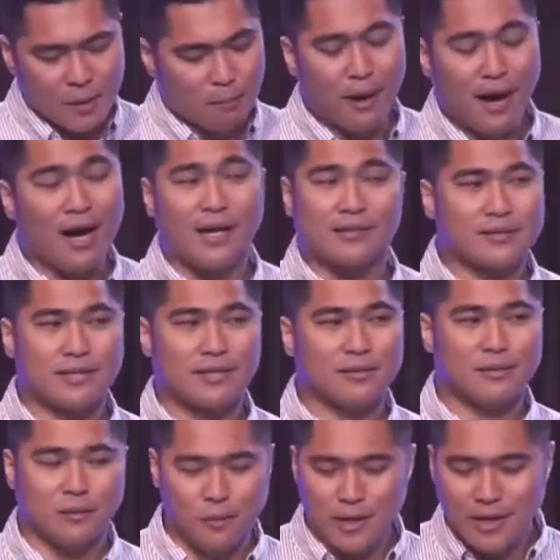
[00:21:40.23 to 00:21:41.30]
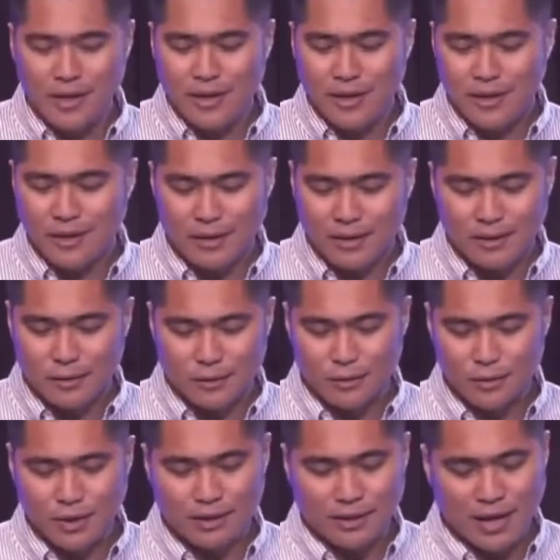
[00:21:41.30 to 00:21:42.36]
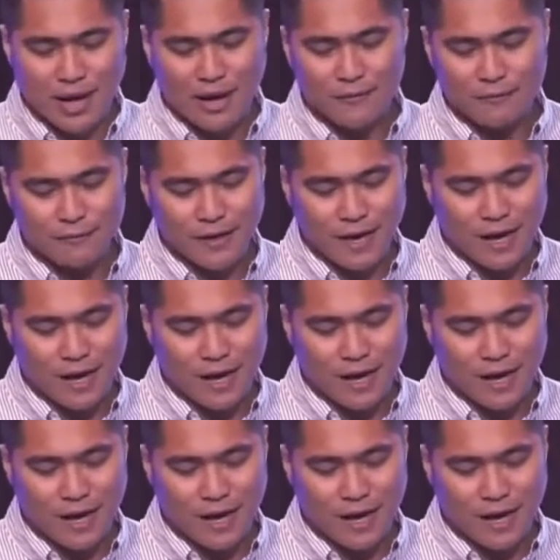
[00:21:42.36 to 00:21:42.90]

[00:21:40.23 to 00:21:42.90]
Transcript: But we do not have